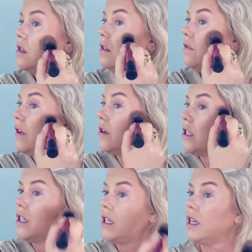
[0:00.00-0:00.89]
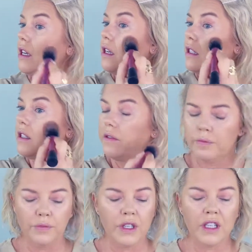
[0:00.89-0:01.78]
It's very sheer and
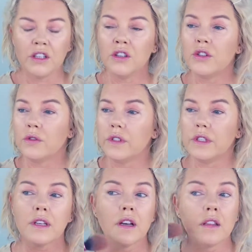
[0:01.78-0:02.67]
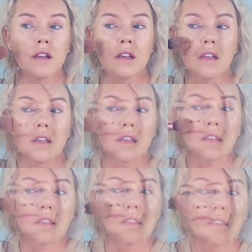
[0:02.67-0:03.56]
it's pretty neutral, this colour.
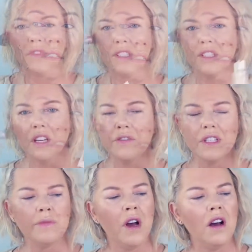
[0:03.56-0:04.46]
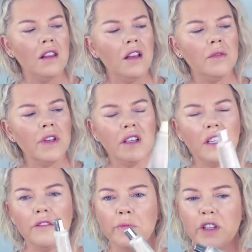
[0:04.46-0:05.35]
So time for some highlight. I'm
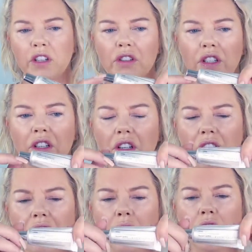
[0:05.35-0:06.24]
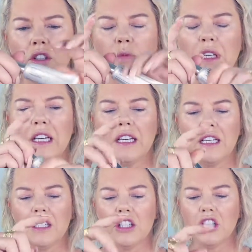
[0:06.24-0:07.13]
going with my Chantecaille Liquid Lumiere
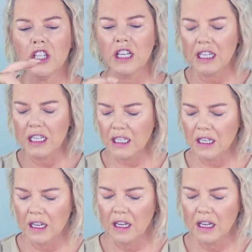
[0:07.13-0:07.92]
in Sheen.